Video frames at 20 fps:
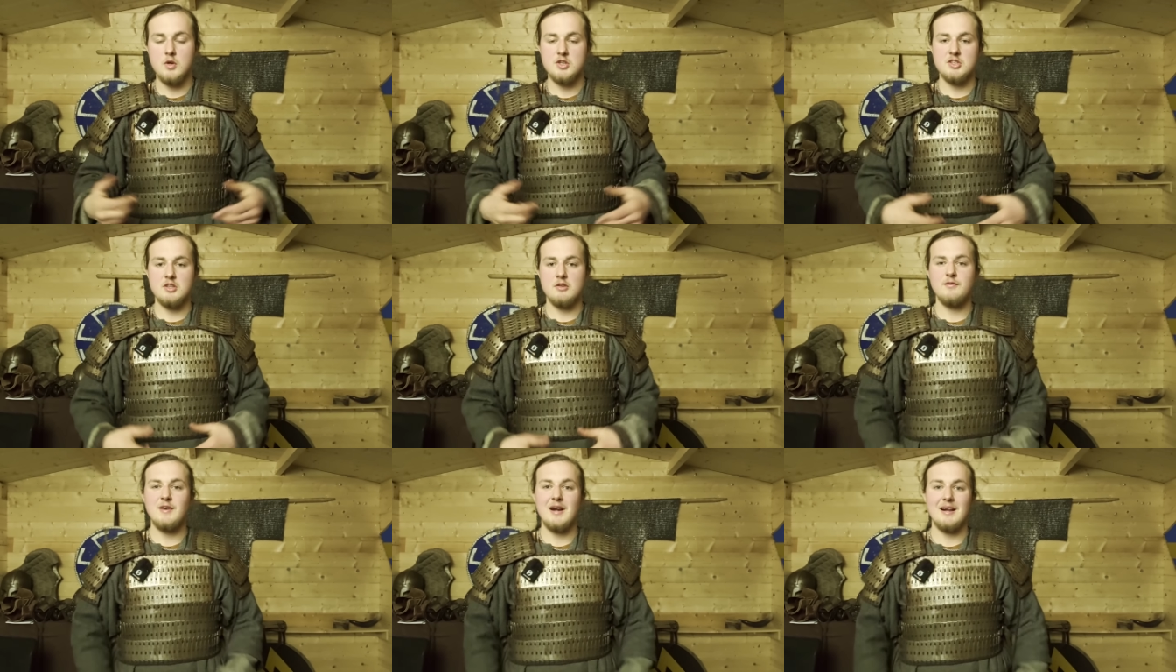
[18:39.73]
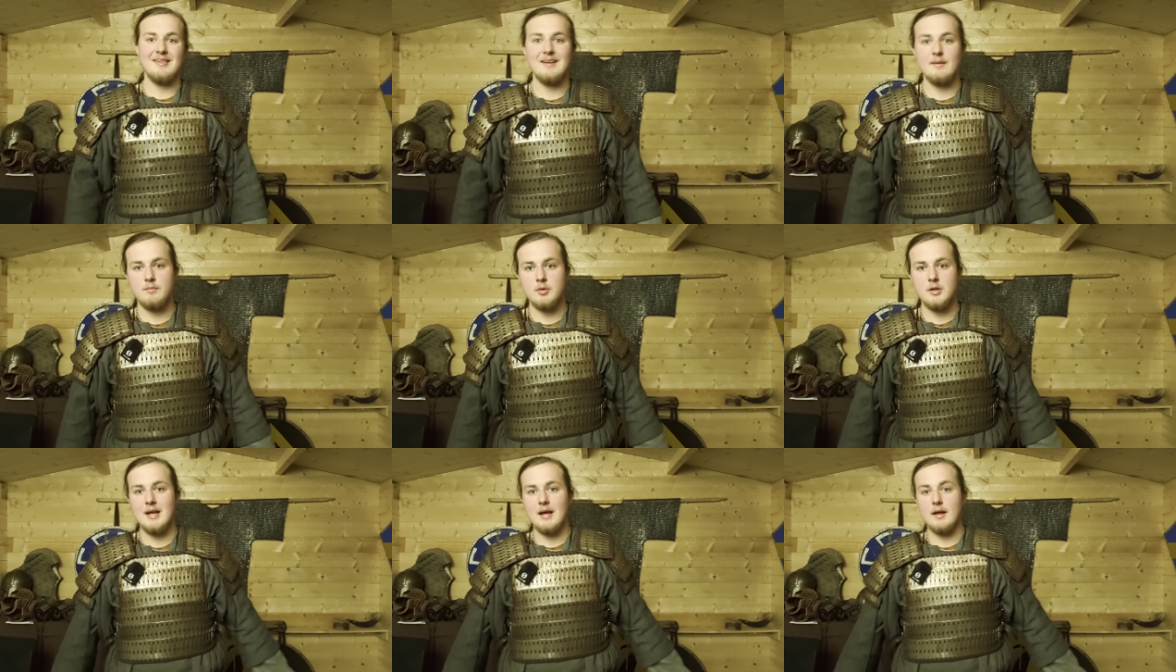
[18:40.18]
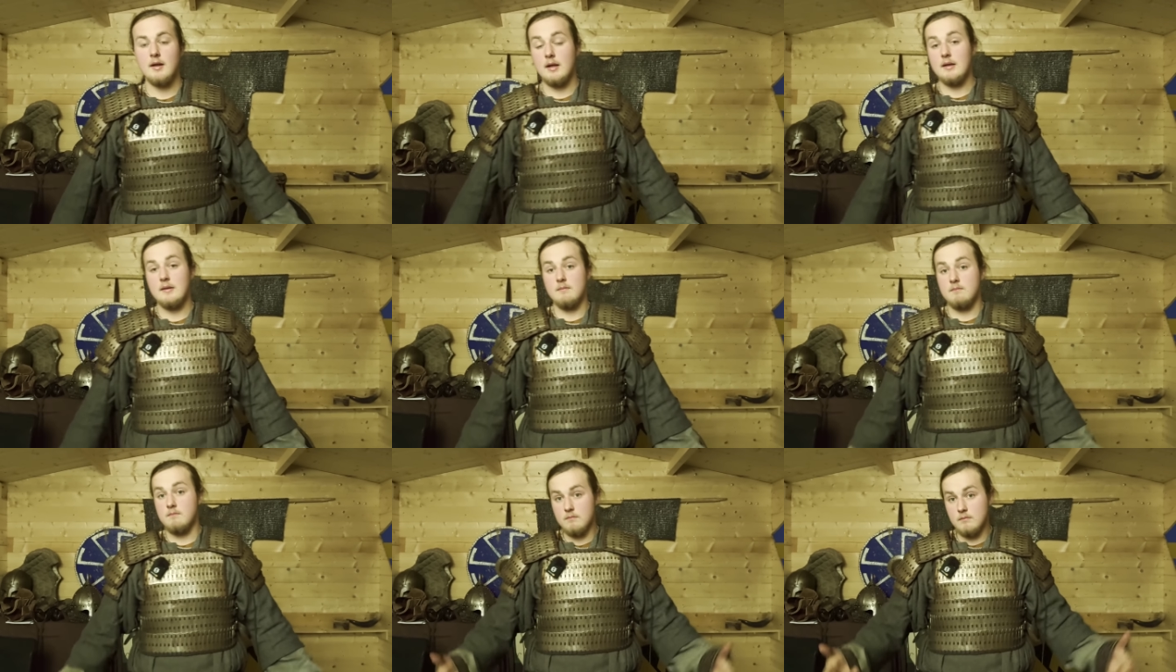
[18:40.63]
which is the fact that
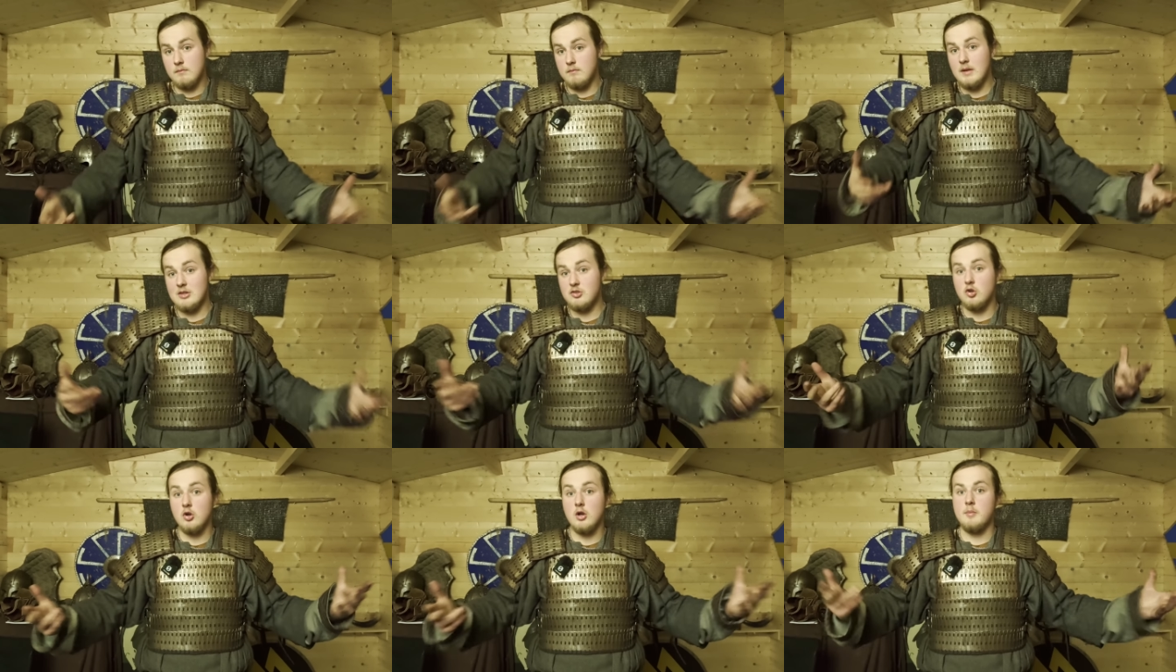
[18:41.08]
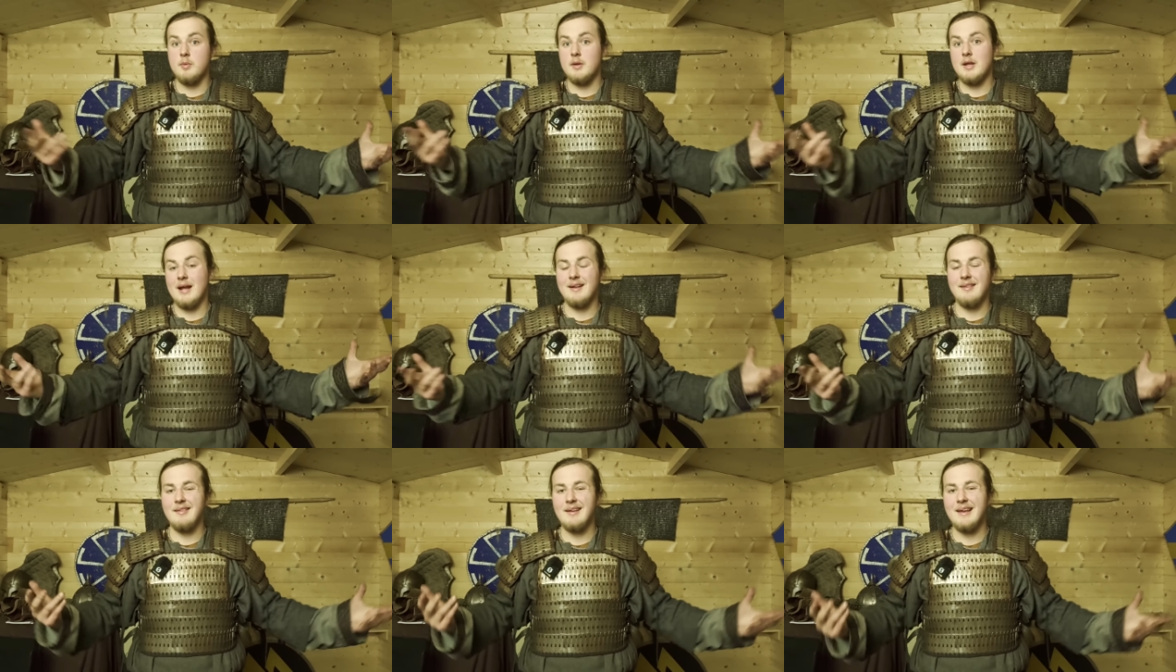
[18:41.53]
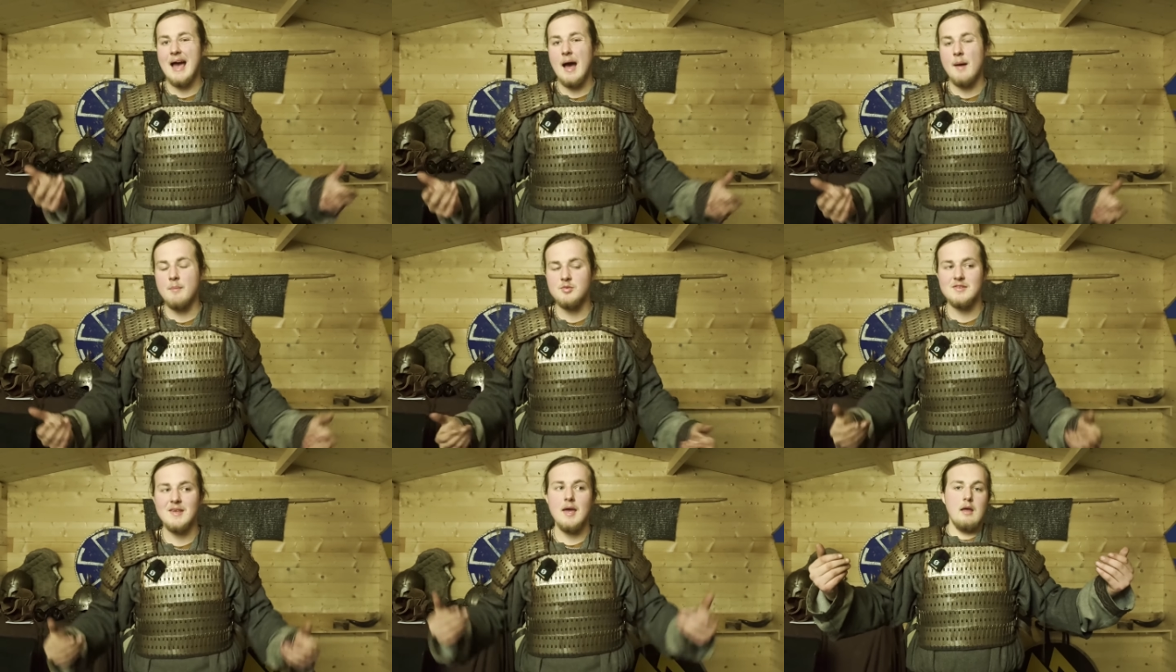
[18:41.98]
it is good at protecting
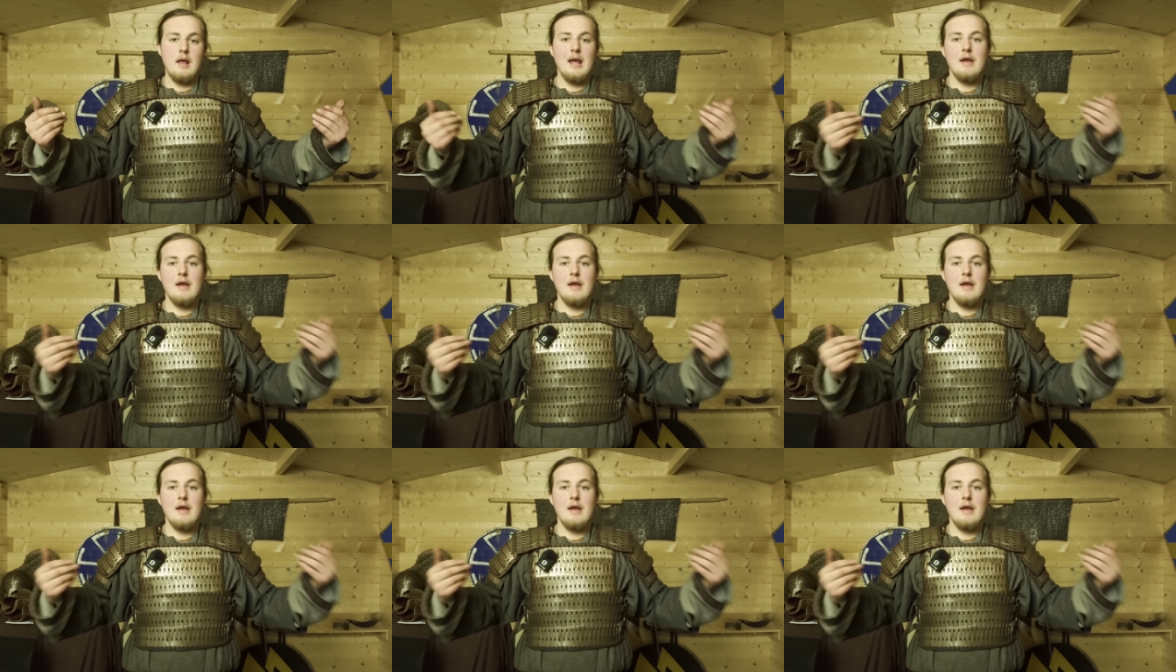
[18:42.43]
gaps.